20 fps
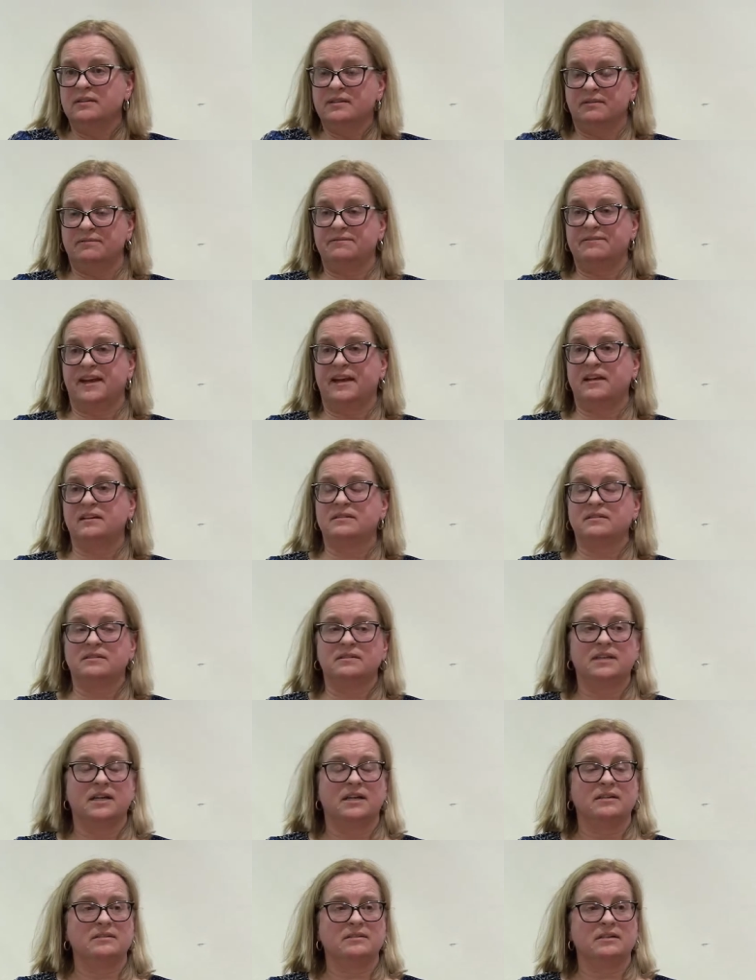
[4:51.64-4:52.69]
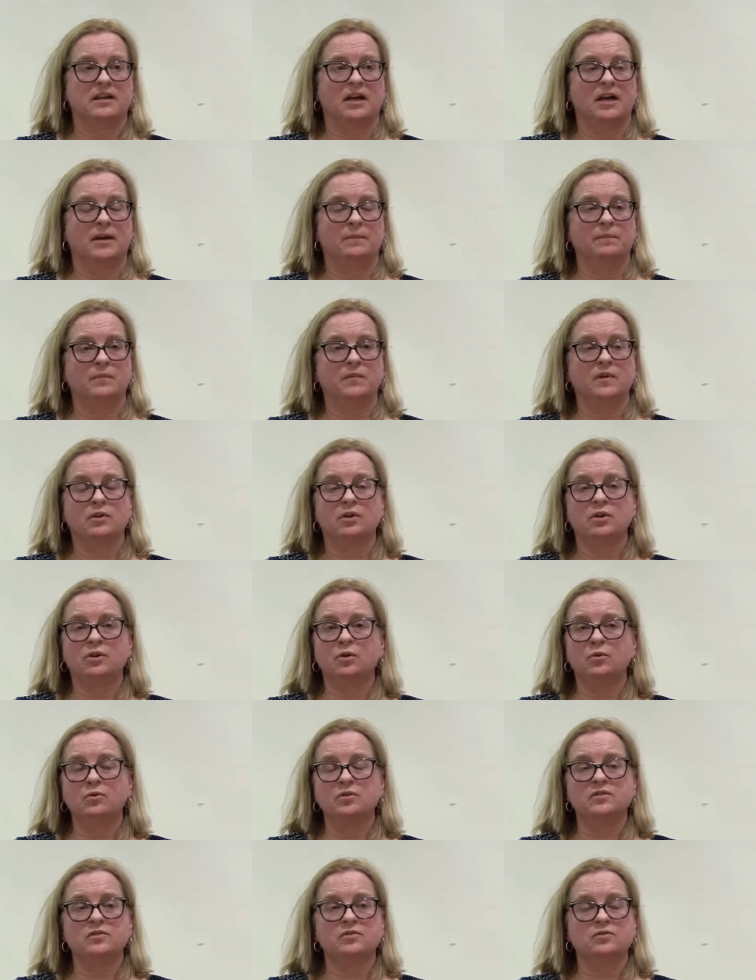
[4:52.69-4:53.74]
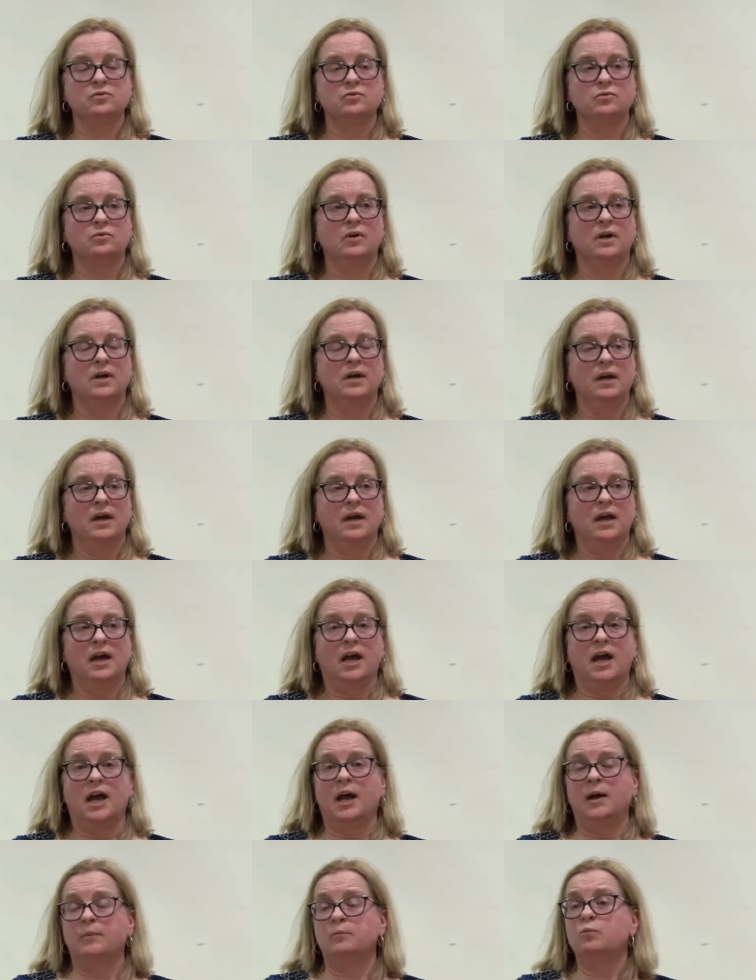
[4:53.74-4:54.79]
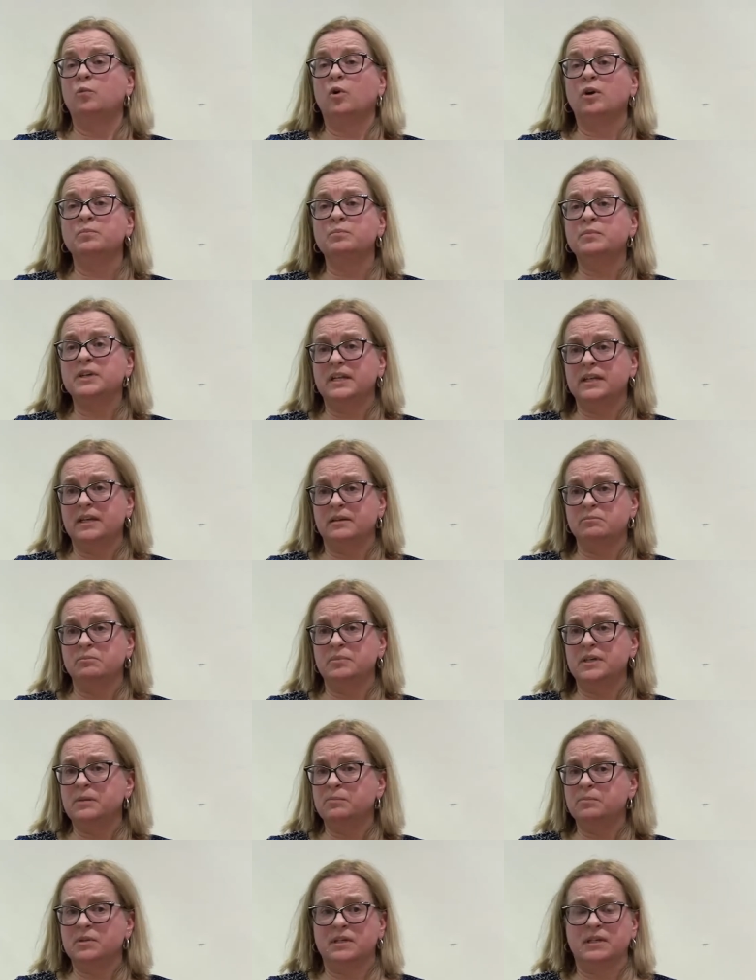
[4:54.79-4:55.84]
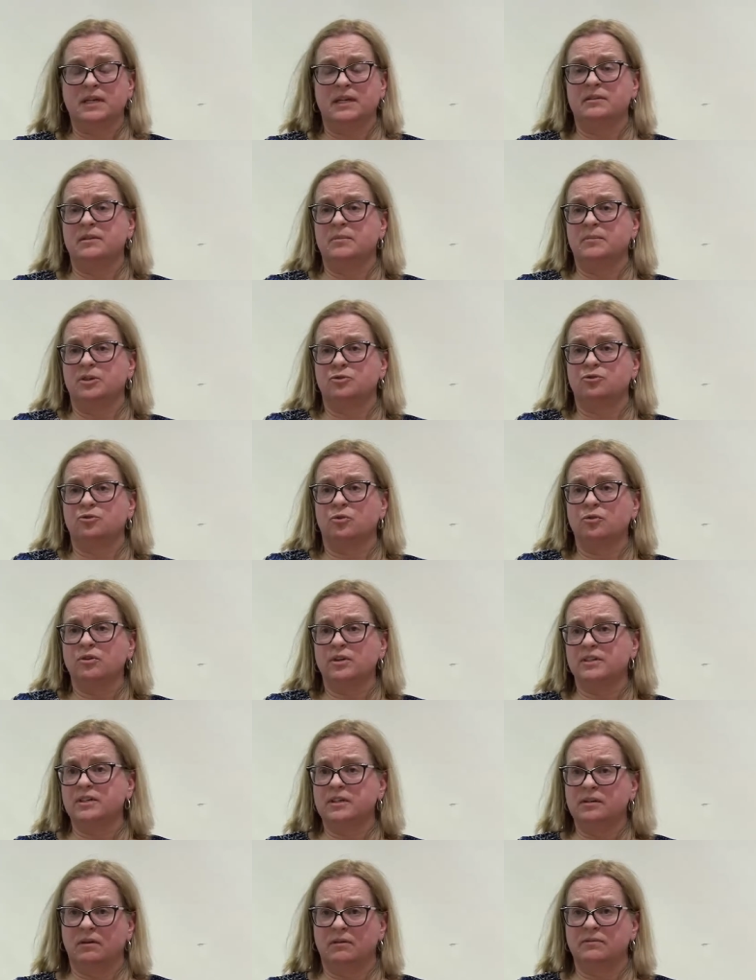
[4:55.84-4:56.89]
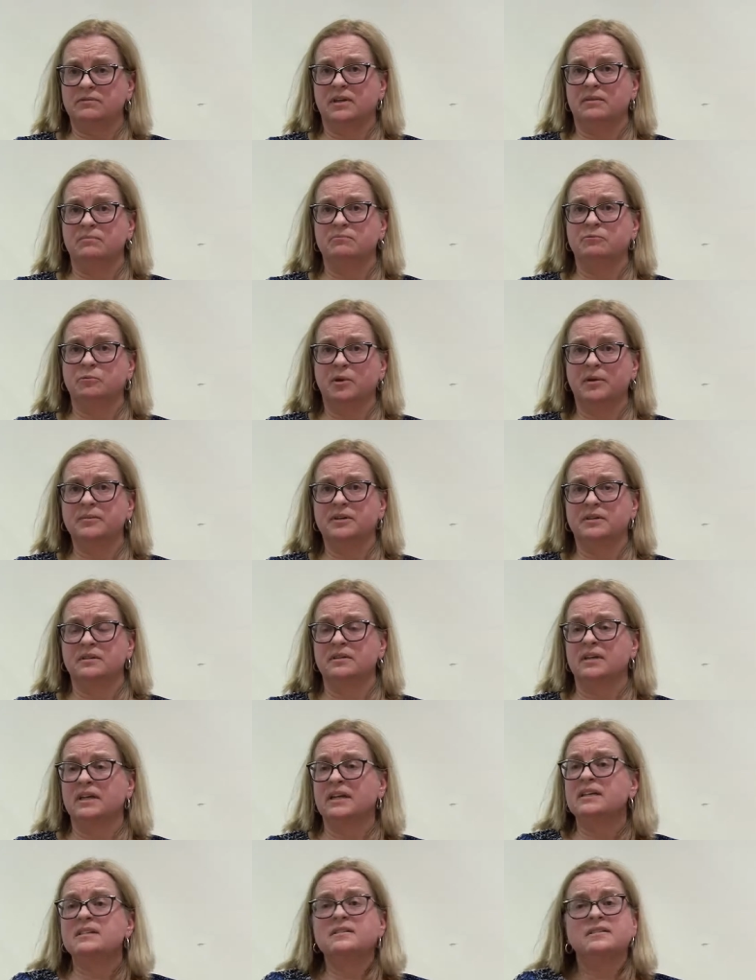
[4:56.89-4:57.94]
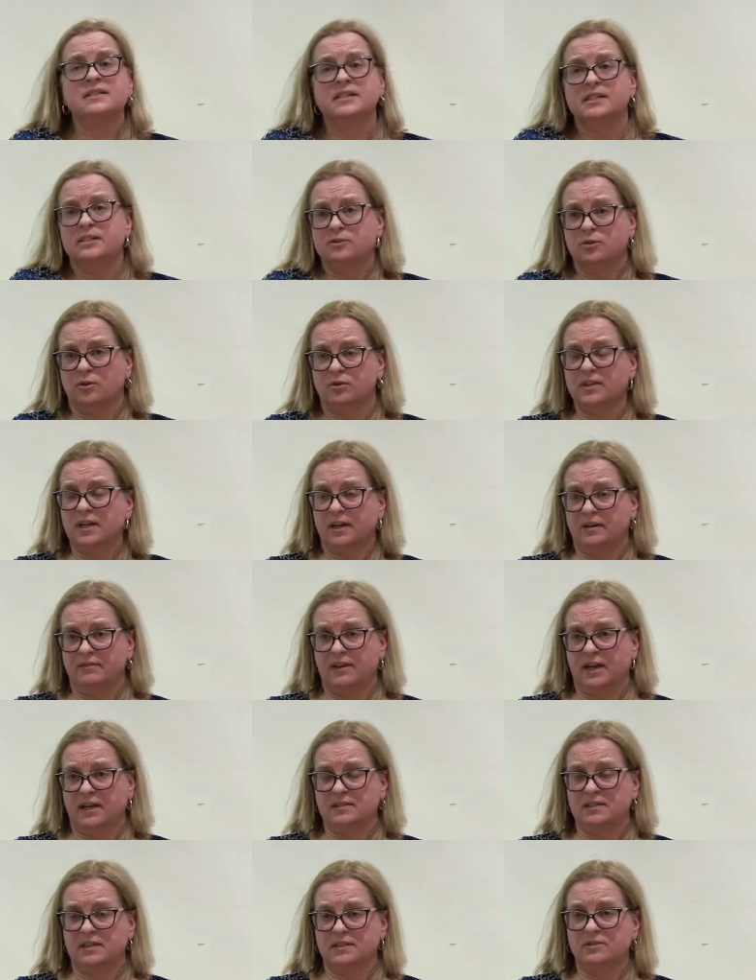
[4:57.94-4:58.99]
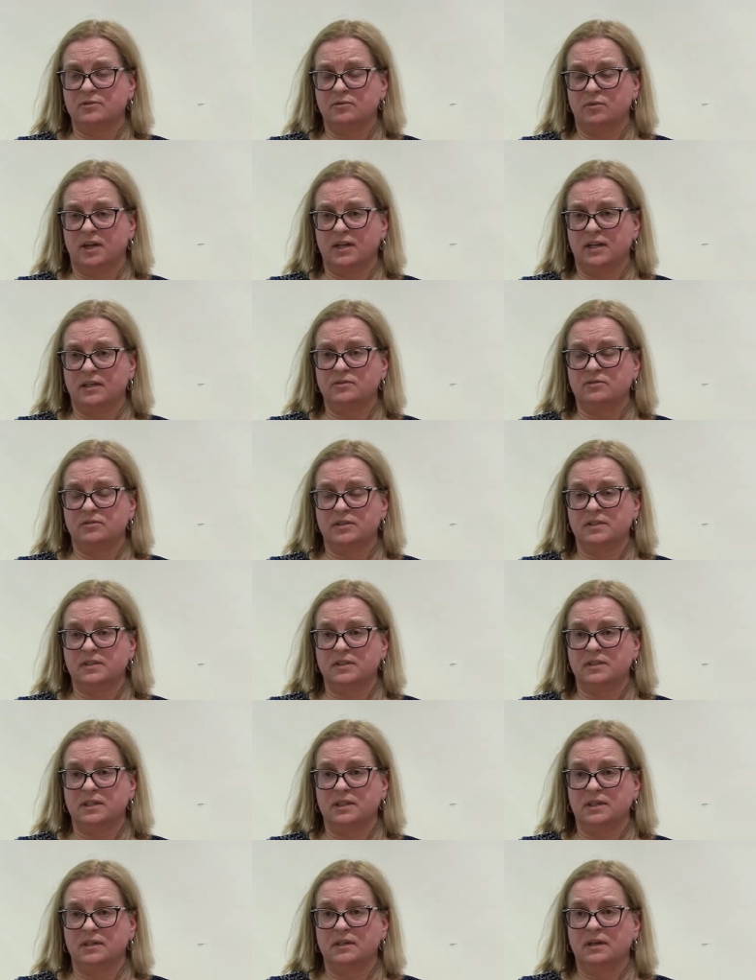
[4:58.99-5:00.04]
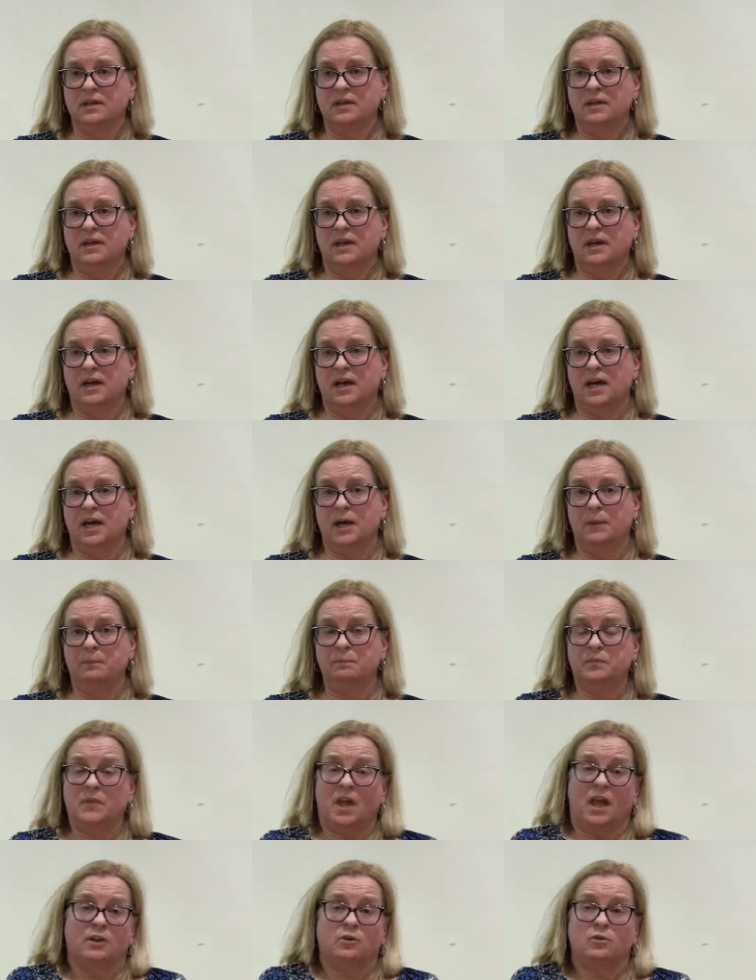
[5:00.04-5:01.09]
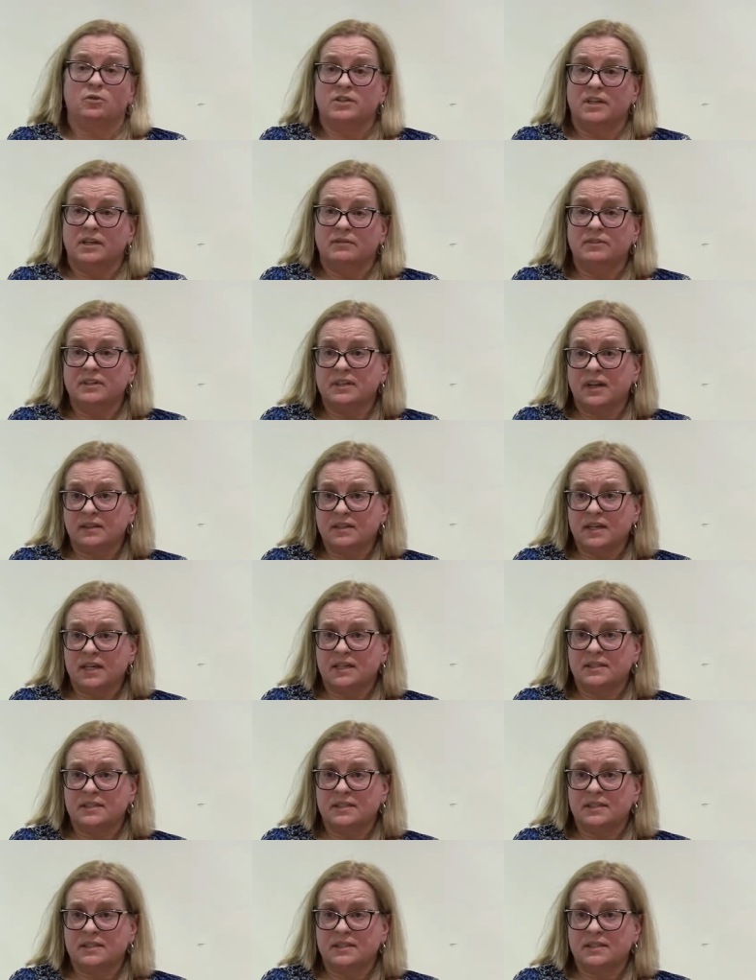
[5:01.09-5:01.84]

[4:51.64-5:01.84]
The fact that um, close to um, one billion people, and the majority of them women, still don't have access to electricity. Um, I could give another